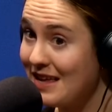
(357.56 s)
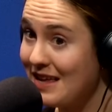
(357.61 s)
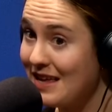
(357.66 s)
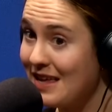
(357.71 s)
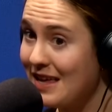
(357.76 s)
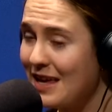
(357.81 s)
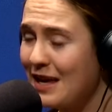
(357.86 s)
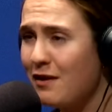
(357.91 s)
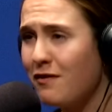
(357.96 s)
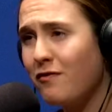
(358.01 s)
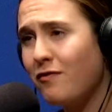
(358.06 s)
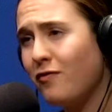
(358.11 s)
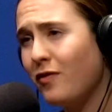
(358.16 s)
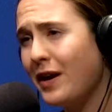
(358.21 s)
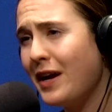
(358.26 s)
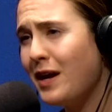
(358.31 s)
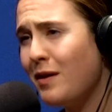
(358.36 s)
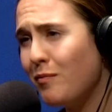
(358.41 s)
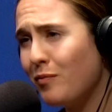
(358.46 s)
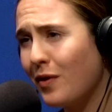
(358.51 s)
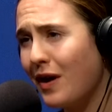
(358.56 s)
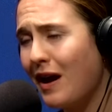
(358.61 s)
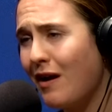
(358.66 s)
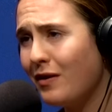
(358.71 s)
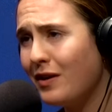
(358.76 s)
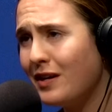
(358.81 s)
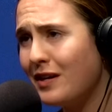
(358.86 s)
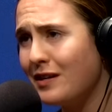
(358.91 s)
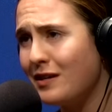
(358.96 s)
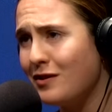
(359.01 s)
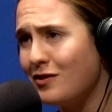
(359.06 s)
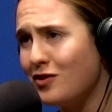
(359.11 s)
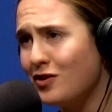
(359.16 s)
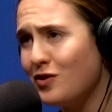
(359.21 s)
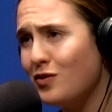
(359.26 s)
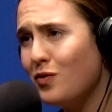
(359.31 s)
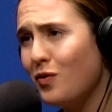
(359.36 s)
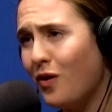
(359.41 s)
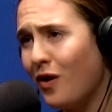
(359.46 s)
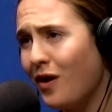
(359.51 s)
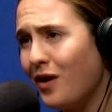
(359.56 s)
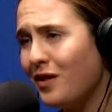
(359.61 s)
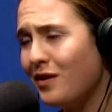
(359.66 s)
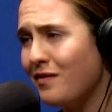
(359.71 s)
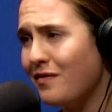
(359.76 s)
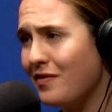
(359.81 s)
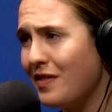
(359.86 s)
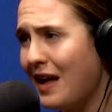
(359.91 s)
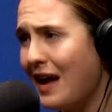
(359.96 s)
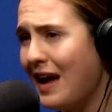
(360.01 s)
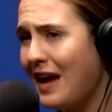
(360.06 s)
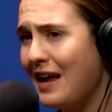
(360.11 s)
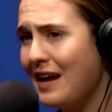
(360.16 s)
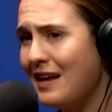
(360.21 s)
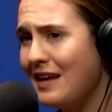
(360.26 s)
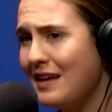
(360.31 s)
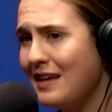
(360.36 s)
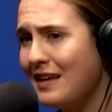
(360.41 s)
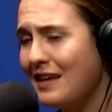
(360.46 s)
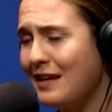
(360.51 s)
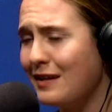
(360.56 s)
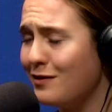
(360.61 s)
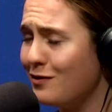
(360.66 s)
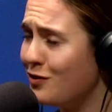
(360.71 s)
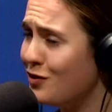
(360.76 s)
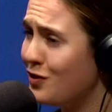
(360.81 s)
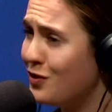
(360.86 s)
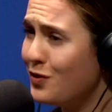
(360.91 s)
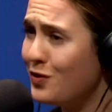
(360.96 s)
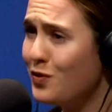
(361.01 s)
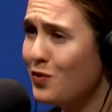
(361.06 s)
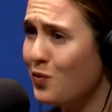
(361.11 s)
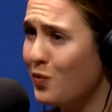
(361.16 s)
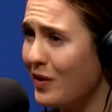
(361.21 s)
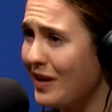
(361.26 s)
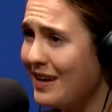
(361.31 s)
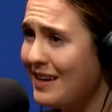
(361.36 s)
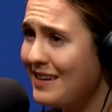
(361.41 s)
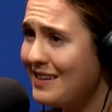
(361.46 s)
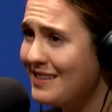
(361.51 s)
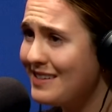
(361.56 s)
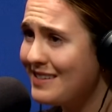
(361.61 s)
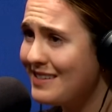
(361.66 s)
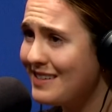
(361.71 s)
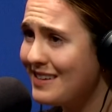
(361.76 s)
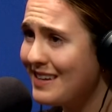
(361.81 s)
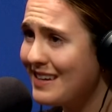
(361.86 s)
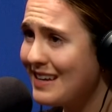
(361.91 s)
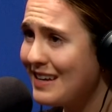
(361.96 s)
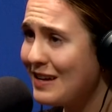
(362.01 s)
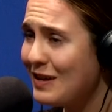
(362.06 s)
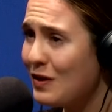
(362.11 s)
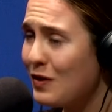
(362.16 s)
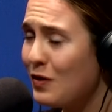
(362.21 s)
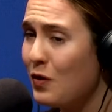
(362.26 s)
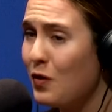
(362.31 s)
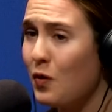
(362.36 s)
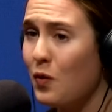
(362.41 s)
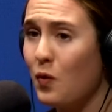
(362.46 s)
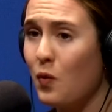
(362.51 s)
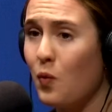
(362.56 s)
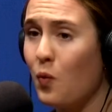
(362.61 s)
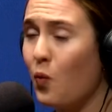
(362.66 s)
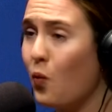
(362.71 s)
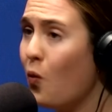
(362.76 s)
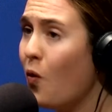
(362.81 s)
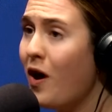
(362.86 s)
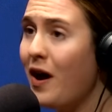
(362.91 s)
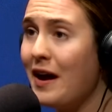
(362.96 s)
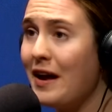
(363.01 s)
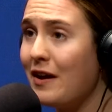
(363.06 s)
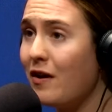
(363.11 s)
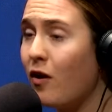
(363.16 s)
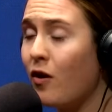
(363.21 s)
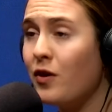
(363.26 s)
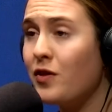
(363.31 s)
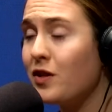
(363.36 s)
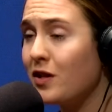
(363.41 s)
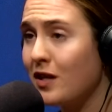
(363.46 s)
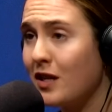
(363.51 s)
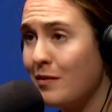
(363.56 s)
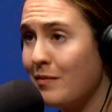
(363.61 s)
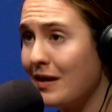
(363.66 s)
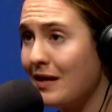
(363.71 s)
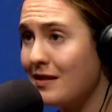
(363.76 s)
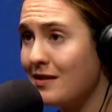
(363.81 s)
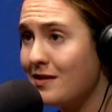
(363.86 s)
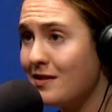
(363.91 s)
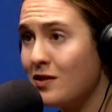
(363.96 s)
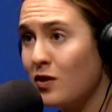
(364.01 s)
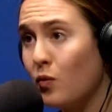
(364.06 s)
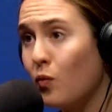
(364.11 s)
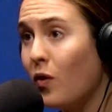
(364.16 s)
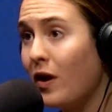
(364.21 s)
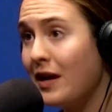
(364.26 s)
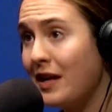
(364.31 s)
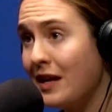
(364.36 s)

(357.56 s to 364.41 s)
If Fran Brown can do all of that in 2 weeks, what are the limits to what he